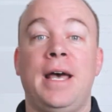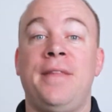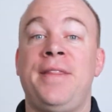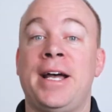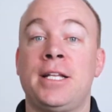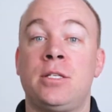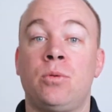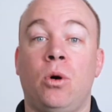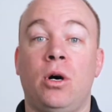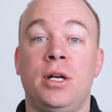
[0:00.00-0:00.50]
and
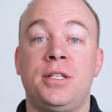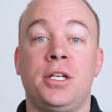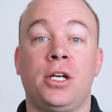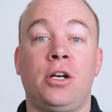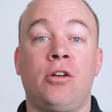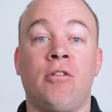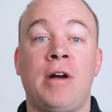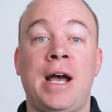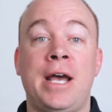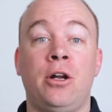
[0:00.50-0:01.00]
that's why it's a
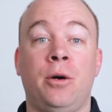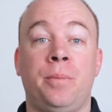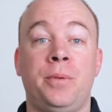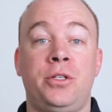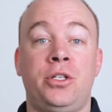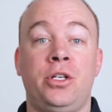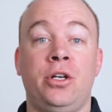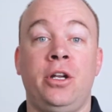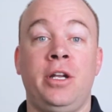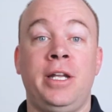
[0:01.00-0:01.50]
great
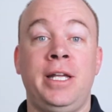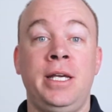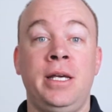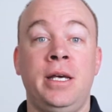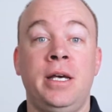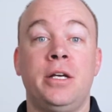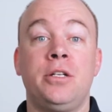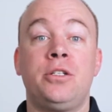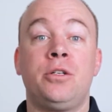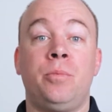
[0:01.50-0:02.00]

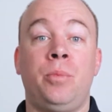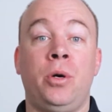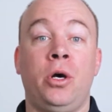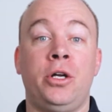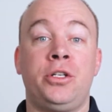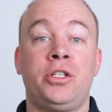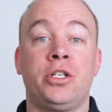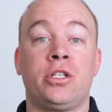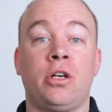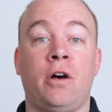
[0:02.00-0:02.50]
opportunity to
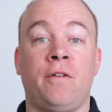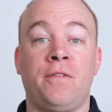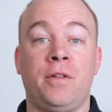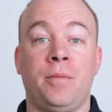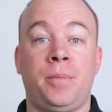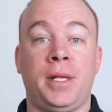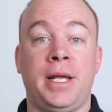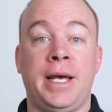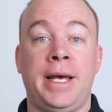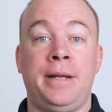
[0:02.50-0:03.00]
purchase off the
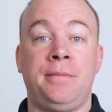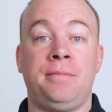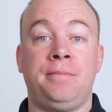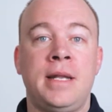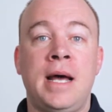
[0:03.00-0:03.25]
plan.